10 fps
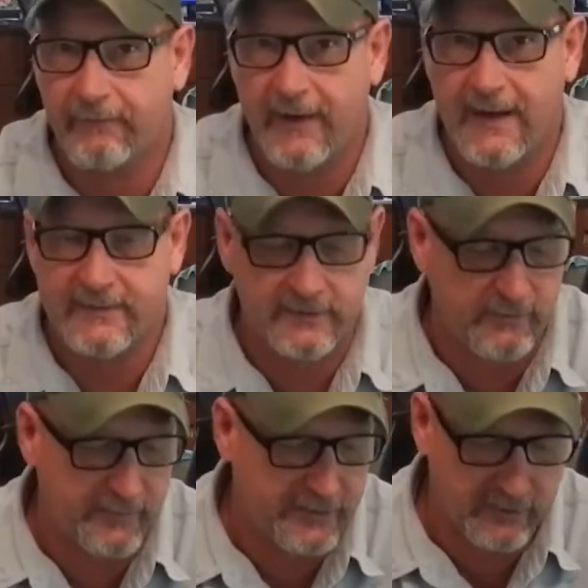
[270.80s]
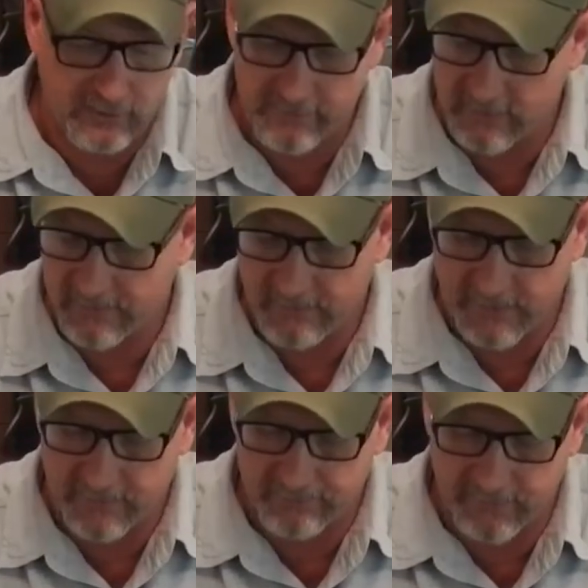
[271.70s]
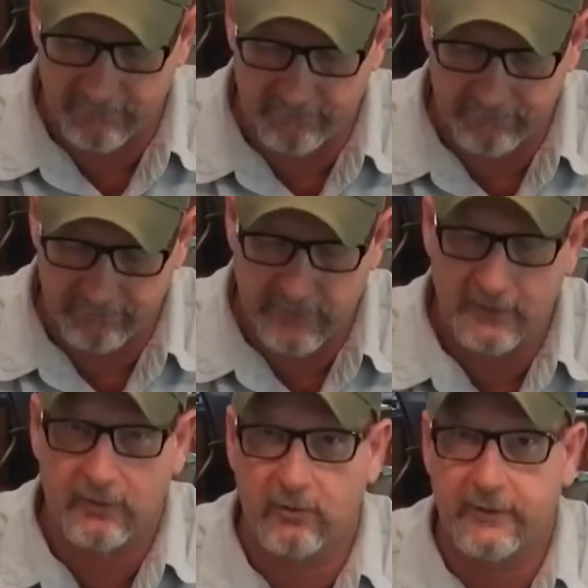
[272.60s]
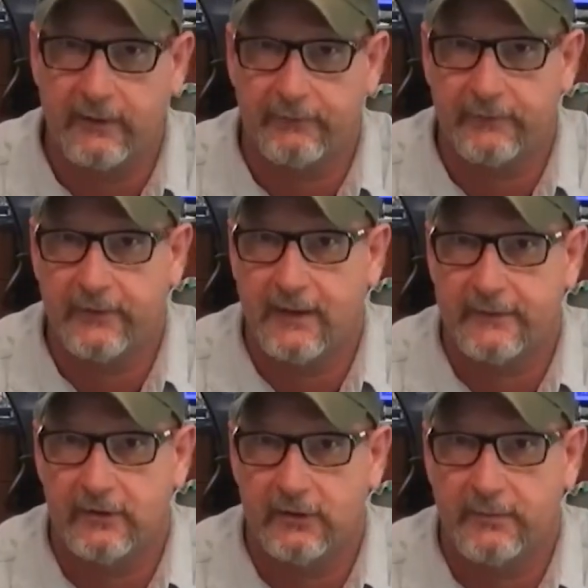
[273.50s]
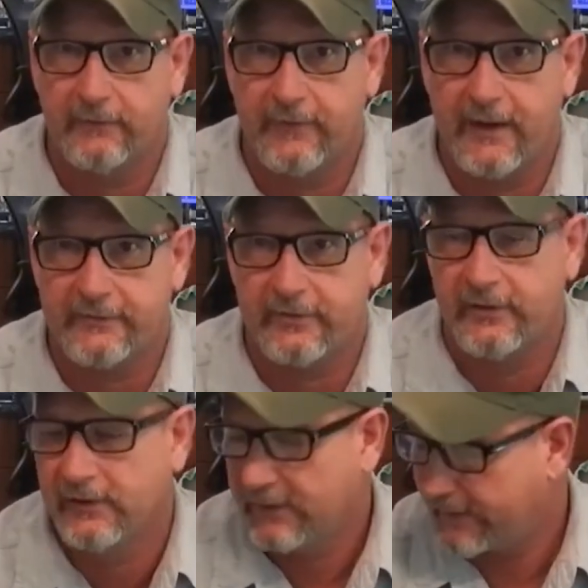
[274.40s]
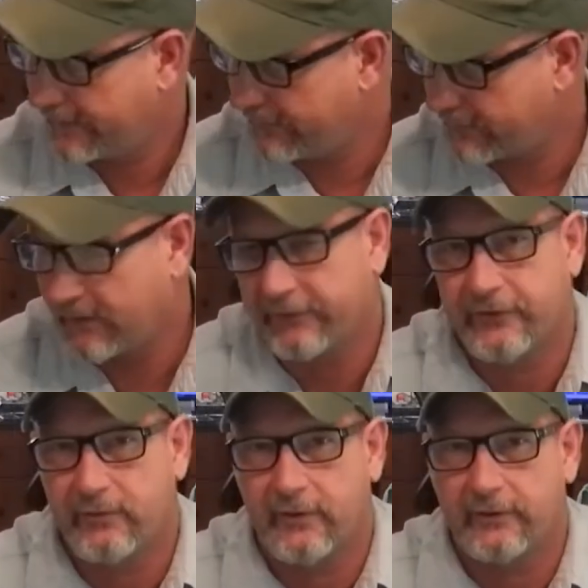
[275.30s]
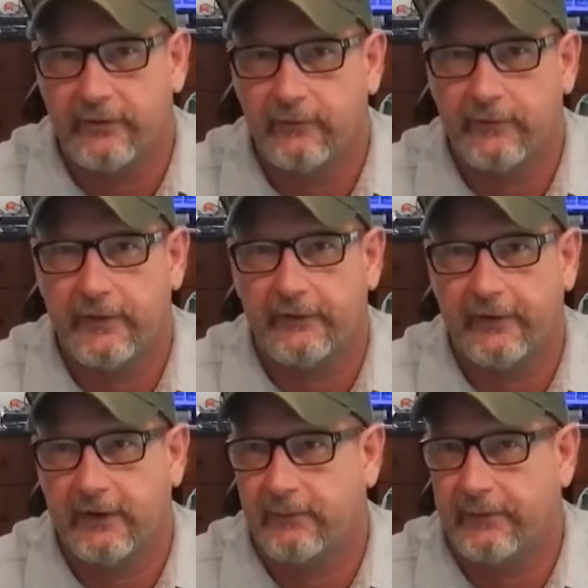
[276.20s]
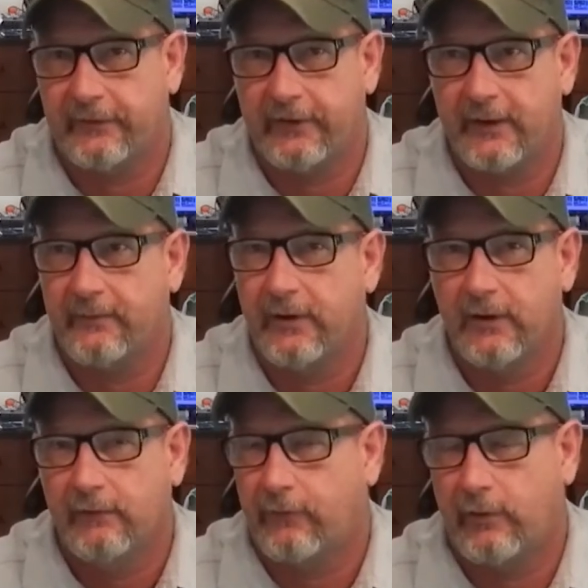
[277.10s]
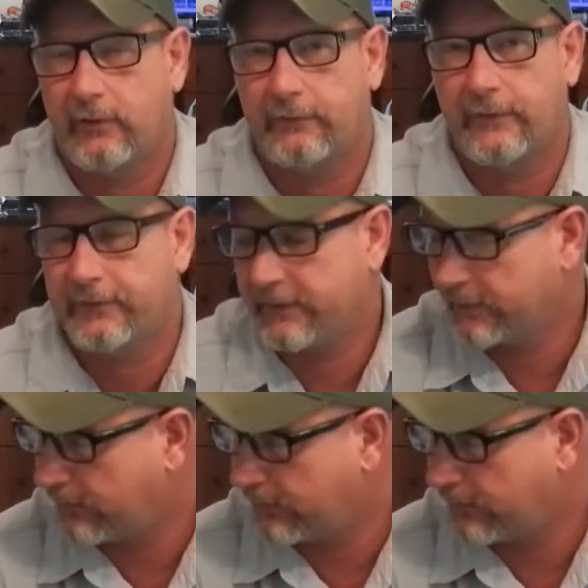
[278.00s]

fastest of the recurves. My Bear Kodiak 59 is a little bit faster. I think it was around 202 feet a second with the same 415